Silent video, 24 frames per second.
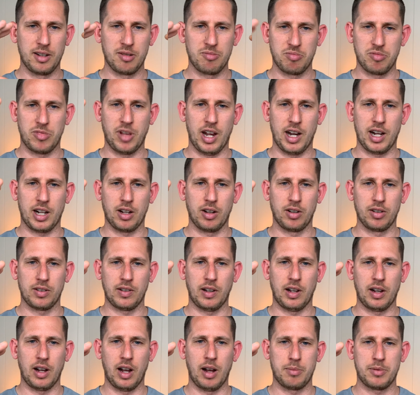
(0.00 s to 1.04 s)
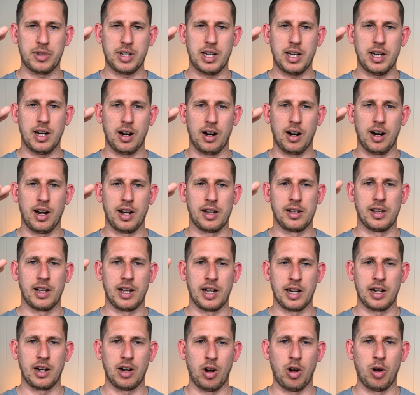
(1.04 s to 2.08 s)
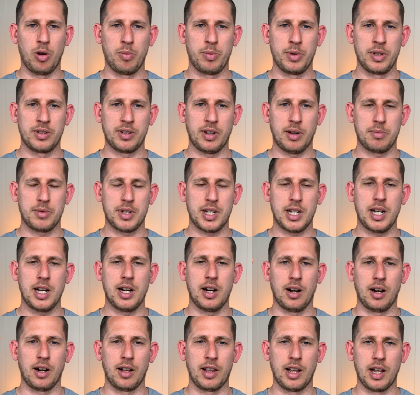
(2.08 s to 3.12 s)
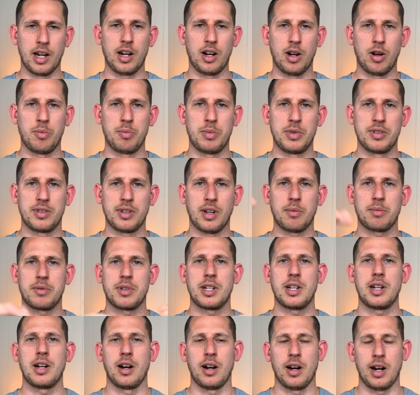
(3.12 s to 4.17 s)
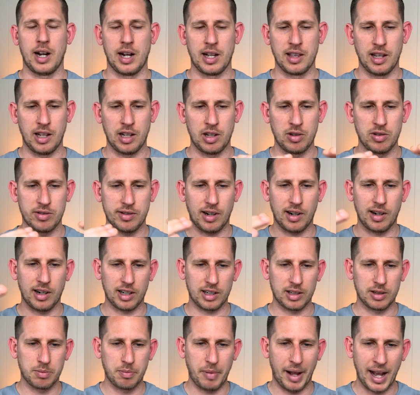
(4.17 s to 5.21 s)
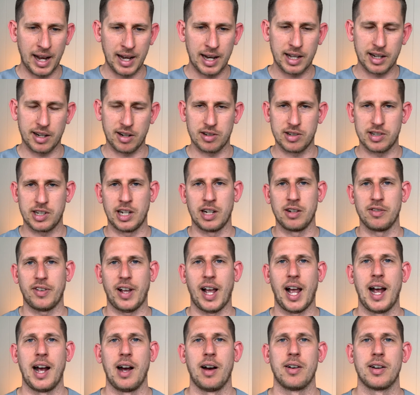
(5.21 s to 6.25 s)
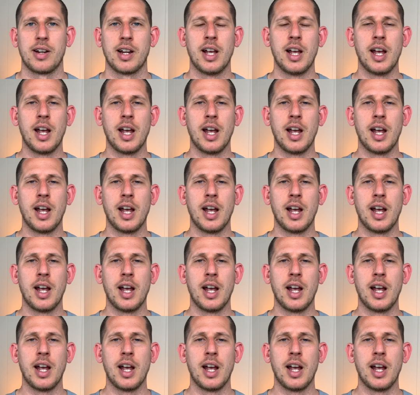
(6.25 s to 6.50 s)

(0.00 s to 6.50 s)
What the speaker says: then it goes up to here, then it opens up to here, and then it opens up to here, and then you start expanding yourself out.